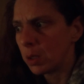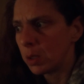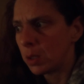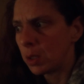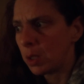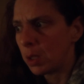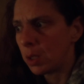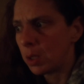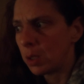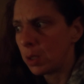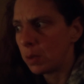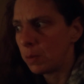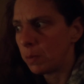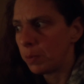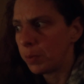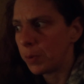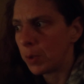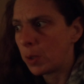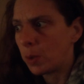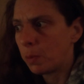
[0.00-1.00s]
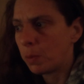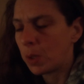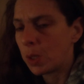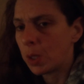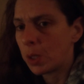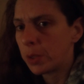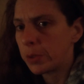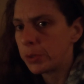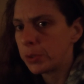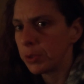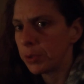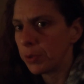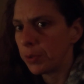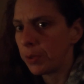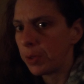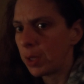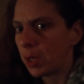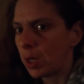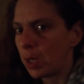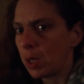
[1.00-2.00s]
And pretty much
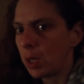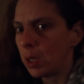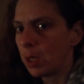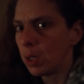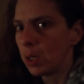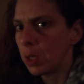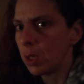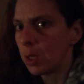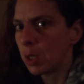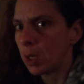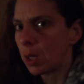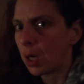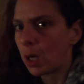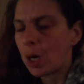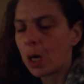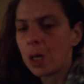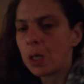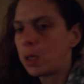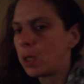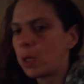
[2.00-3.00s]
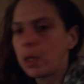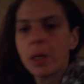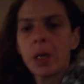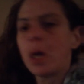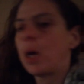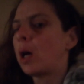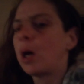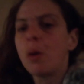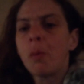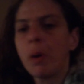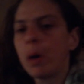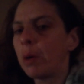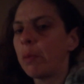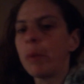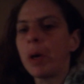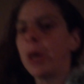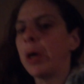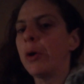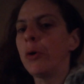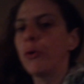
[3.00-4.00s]
that I didn't care about
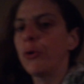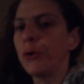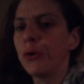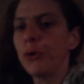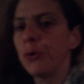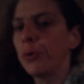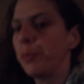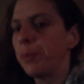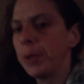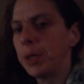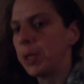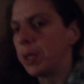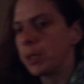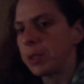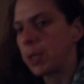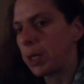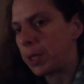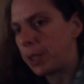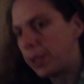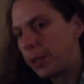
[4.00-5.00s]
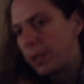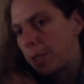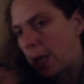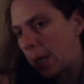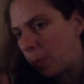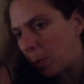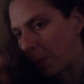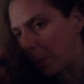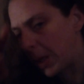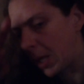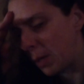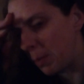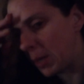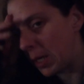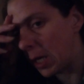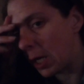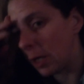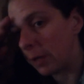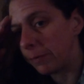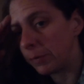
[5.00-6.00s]
my uncle because I didn't name the
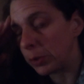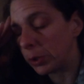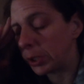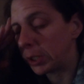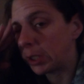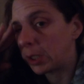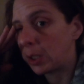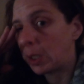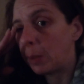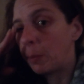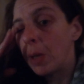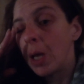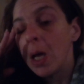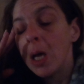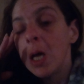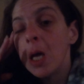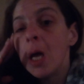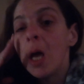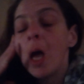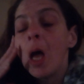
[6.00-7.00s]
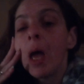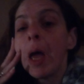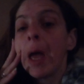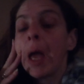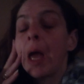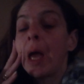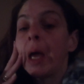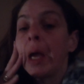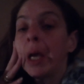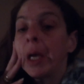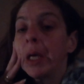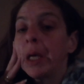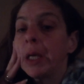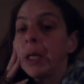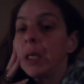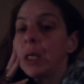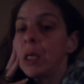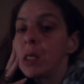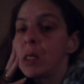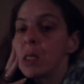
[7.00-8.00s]
baby after him.
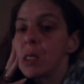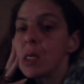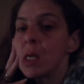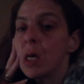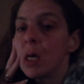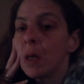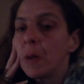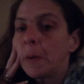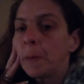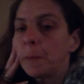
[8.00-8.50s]
And,